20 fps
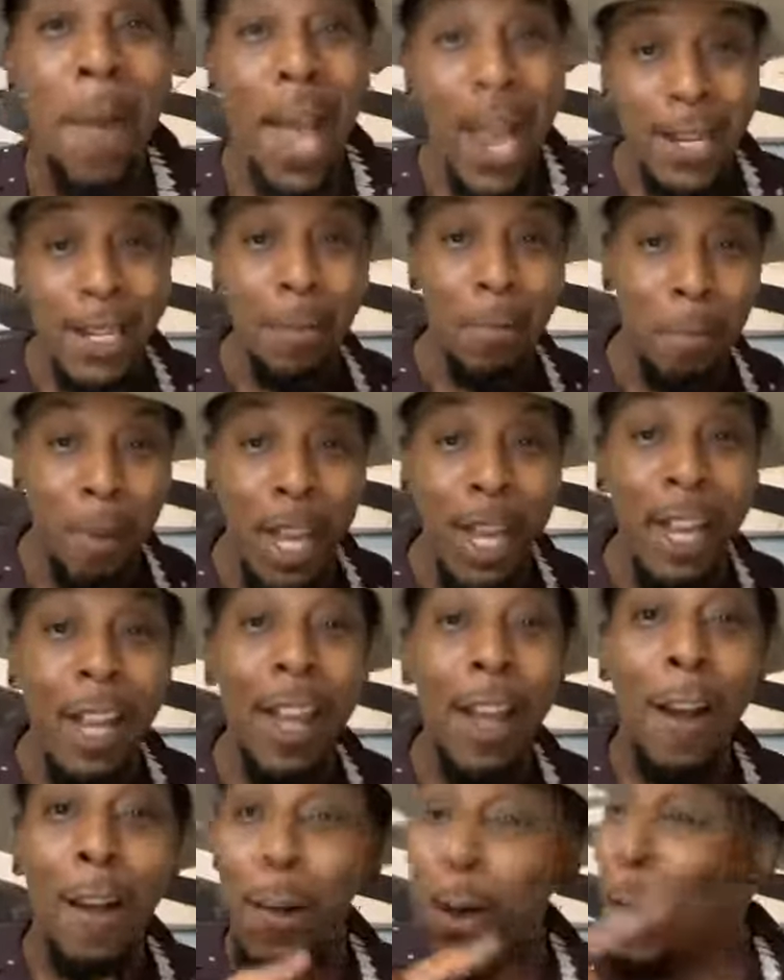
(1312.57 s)
Imagine
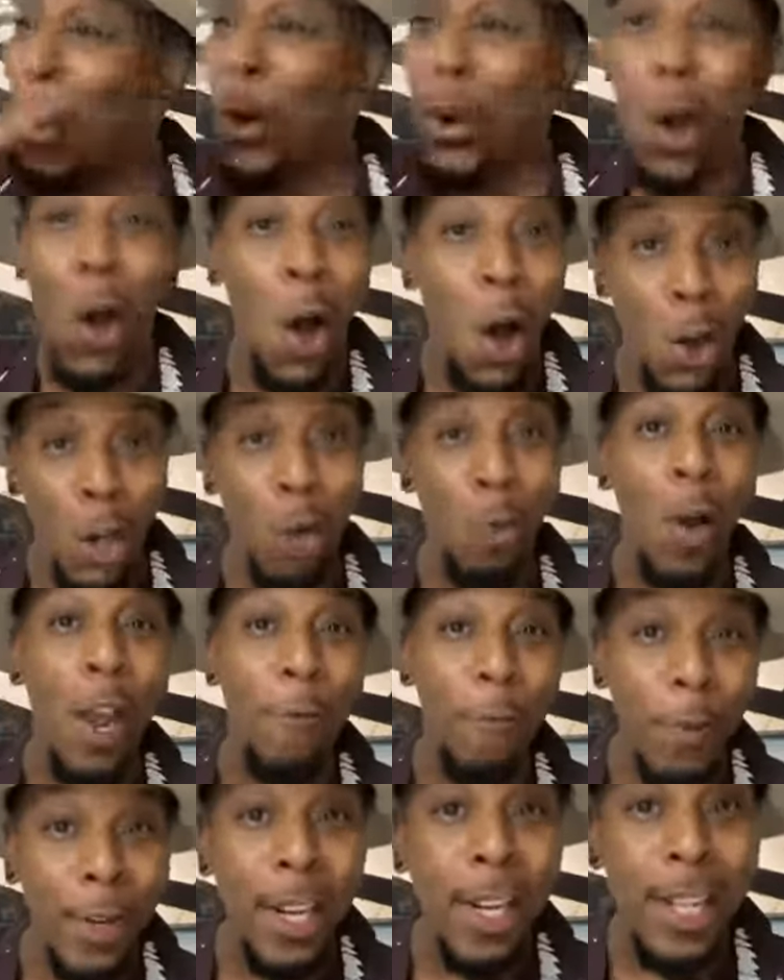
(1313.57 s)
me going all the
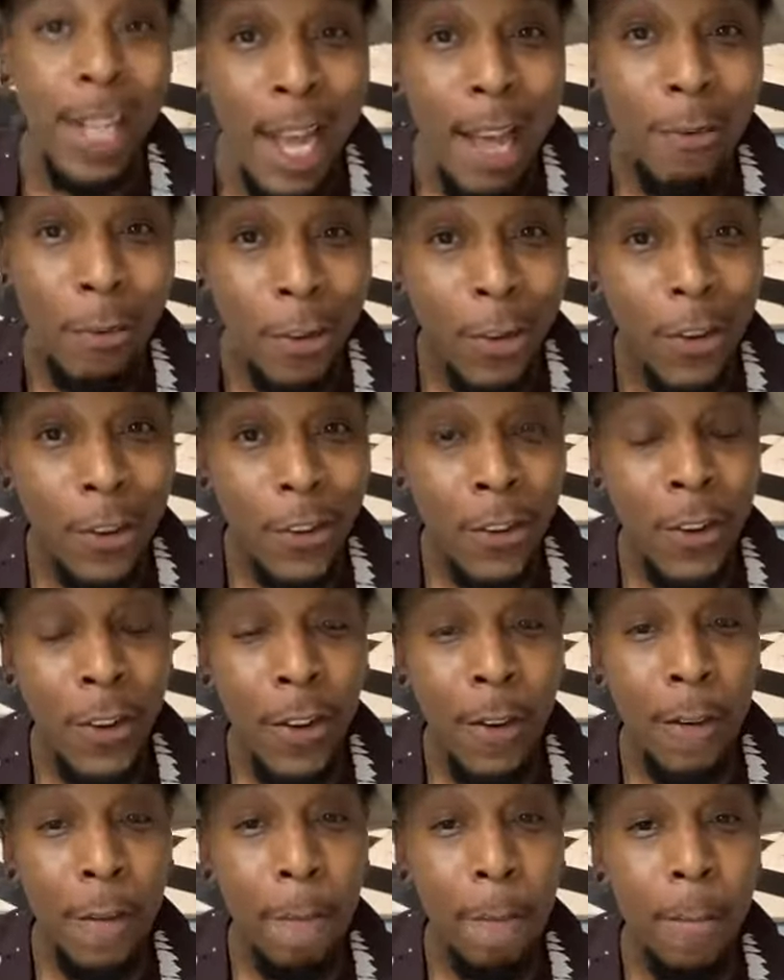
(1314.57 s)
way for the devil.
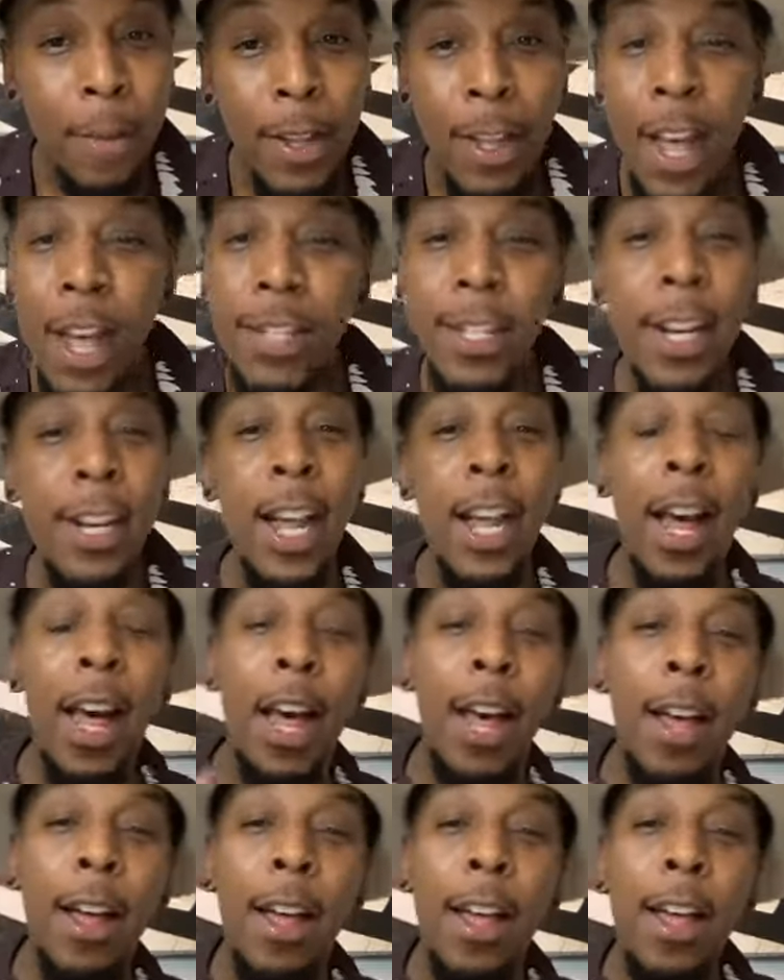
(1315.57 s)
God said, nah,
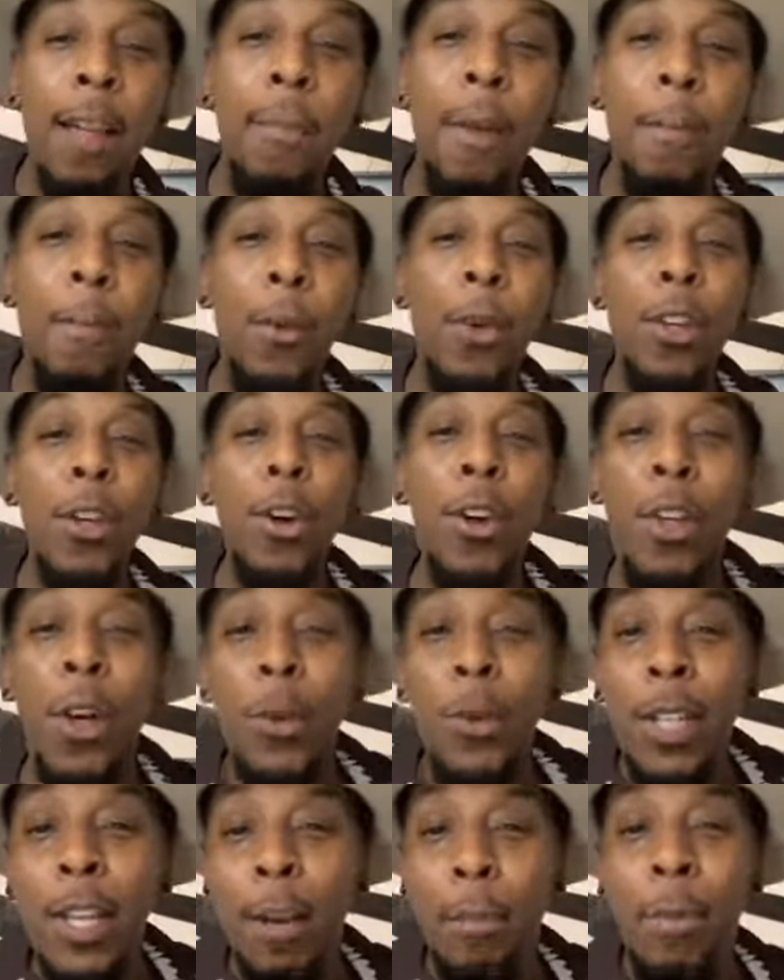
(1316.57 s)
let me pull your
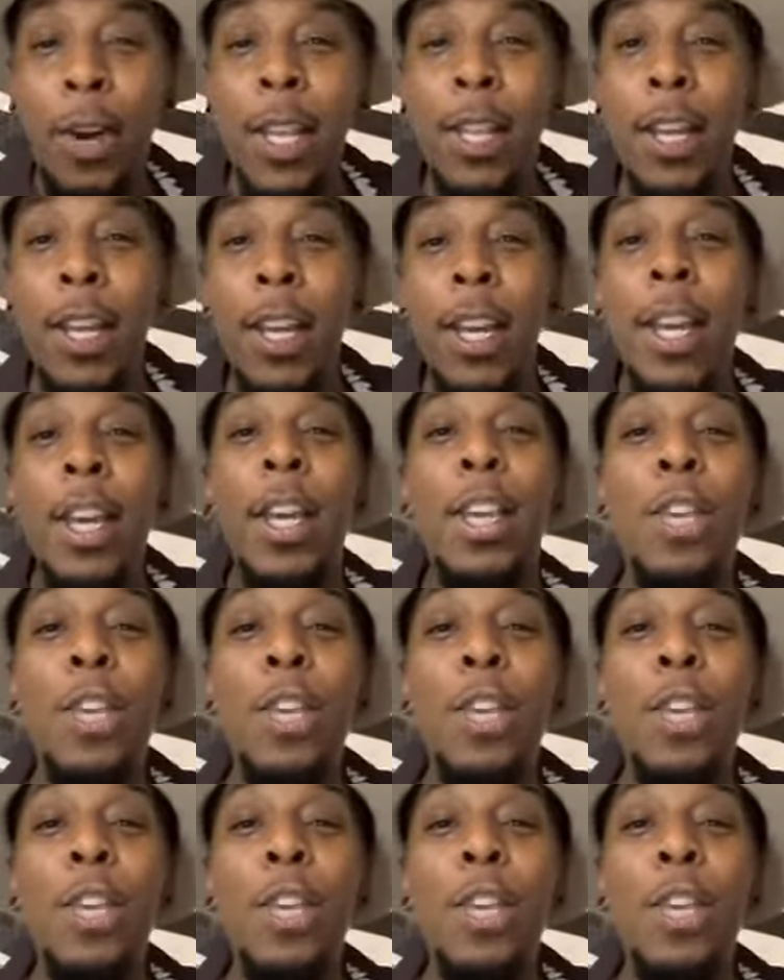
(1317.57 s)
coattail, brother.